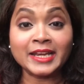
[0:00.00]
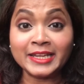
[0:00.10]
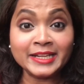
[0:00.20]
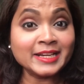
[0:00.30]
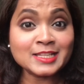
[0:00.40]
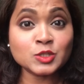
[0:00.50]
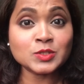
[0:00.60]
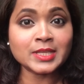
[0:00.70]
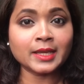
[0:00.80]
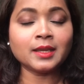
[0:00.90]
Needless to
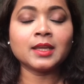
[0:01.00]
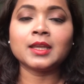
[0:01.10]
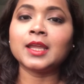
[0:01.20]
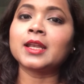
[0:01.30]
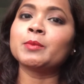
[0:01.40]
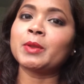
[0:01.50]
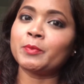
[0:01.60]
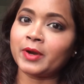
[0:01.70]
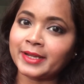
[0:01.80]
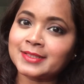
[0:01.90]
say, it'll be
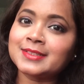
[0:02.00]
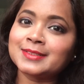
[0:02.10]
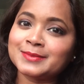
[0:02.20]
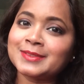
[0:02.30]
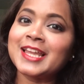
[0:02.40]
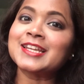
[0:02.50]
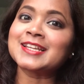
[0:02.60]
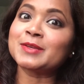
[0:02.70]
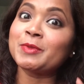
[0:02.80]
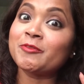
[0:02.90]
bright.
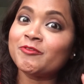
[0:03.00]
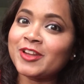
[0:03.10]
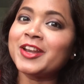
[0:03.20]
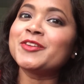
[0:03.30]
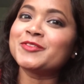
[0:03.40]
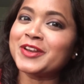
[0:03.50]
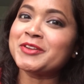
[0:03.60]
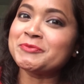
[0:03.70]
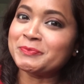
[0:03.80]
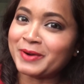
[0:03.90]
It'll be very,
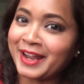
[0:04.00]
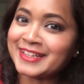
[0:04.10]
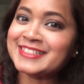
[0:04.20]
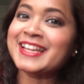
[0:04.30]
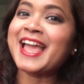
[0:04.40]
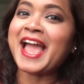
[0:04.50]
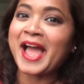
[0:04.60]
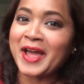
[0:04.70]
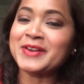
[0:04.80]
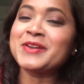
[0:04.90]
very bright
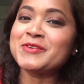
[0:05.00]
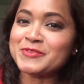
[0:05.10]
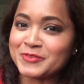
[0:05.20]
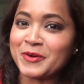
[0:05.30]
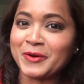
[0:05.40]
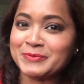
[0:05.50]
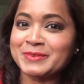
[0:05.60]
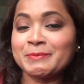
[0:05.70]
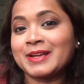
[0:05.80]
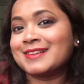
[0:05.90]
and
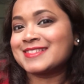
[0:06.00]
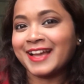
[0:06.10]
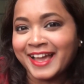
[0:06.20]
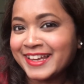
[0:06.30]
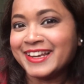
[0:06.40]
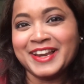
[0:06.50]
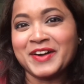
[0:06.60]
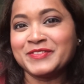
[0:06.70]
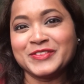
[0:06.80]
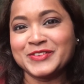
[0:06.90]
warm because I
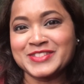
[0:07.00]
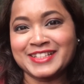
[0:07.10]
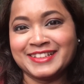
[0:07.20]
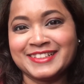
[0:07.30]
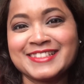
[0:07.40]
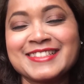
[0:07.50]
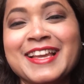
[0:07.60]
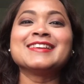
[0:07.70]
love those colors.